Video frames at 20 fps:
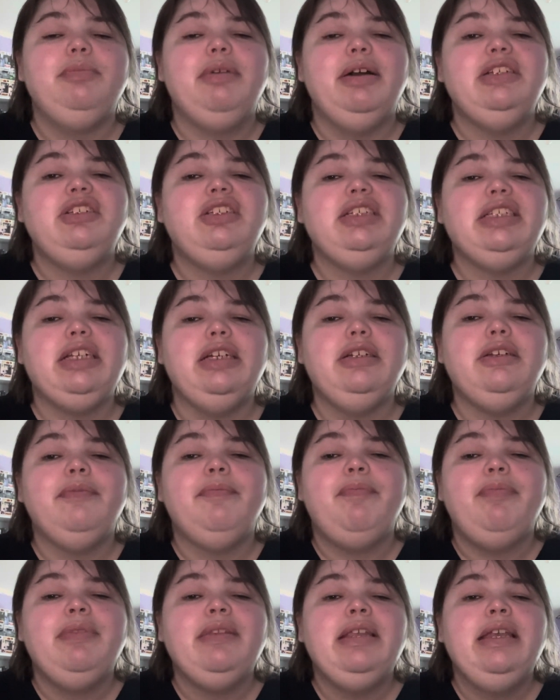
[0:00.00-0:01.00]
But she's like,
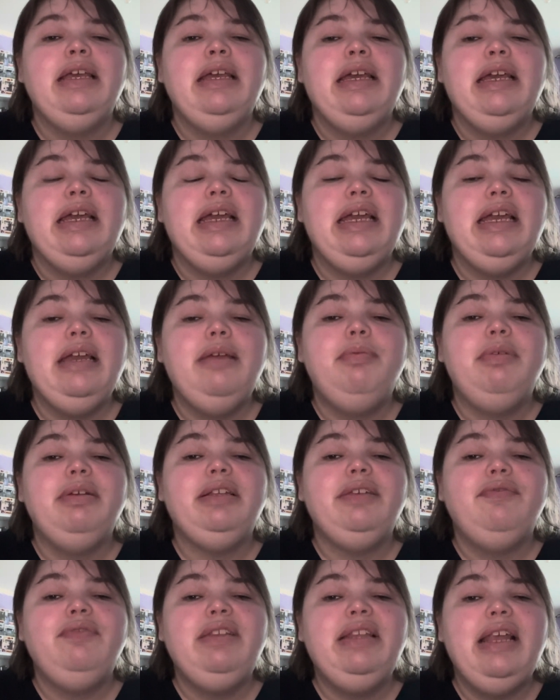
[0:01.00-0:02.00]
he
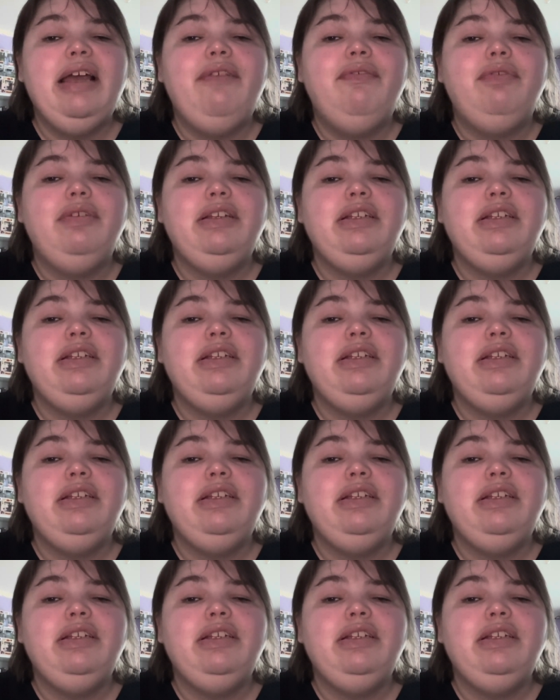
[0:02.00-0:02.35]
would have never,